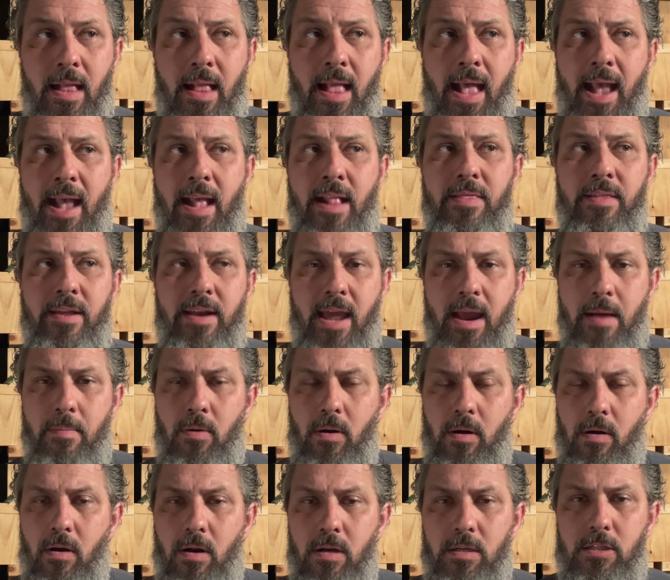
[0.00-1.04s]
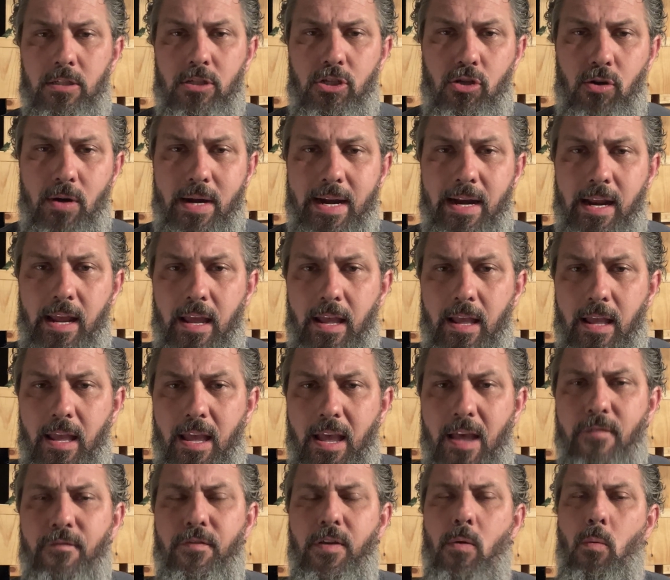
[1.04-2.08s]
And the neighbor across the street,
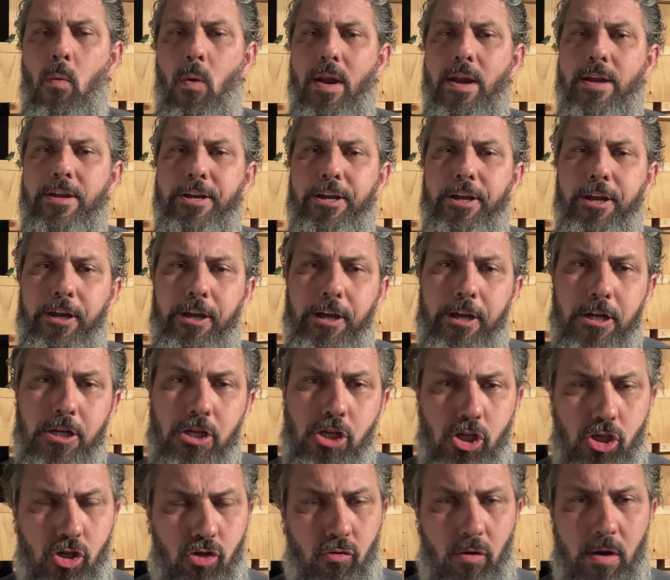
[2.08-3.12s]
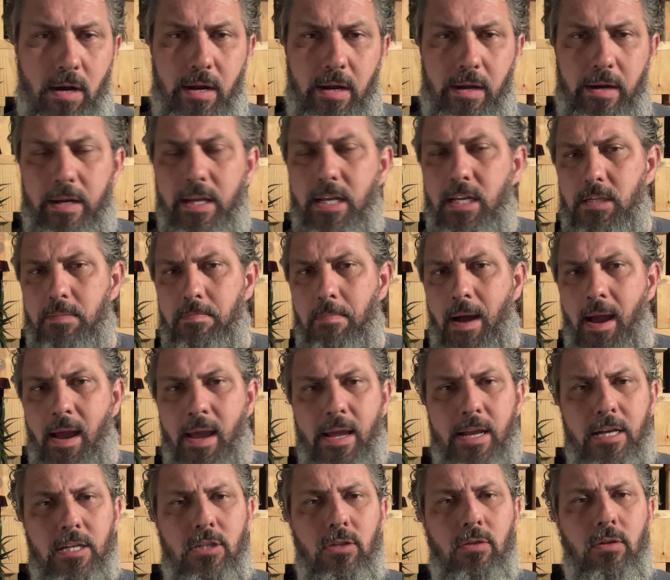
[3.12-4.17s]
if he wanted to constrain his
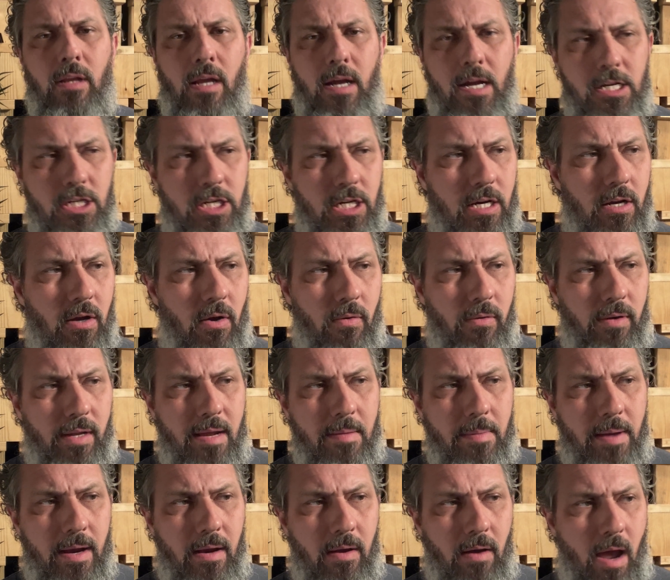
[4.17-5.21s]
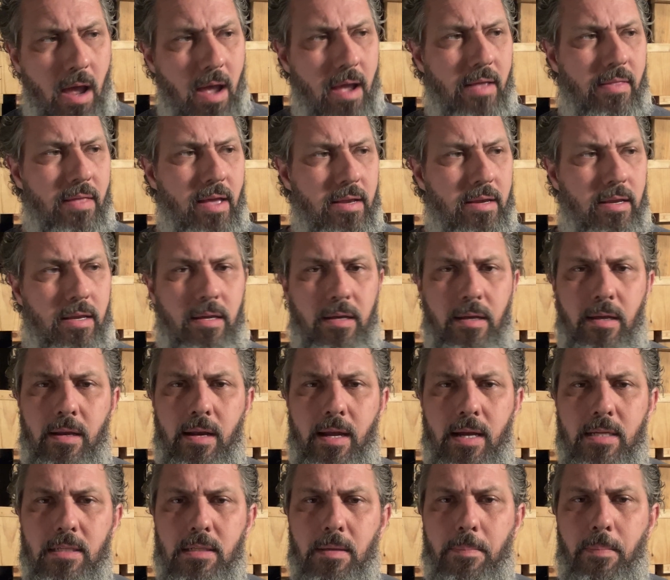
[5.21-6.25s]
mind to logic only, he might go, "Hey, that kid
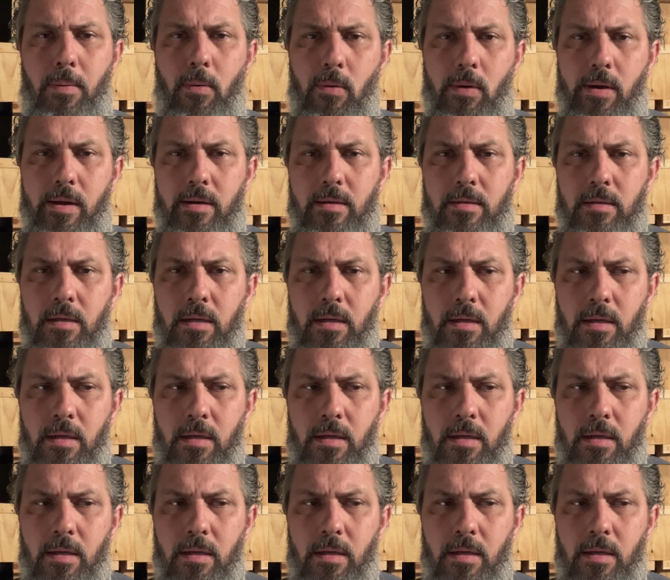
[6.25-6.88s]
has a point.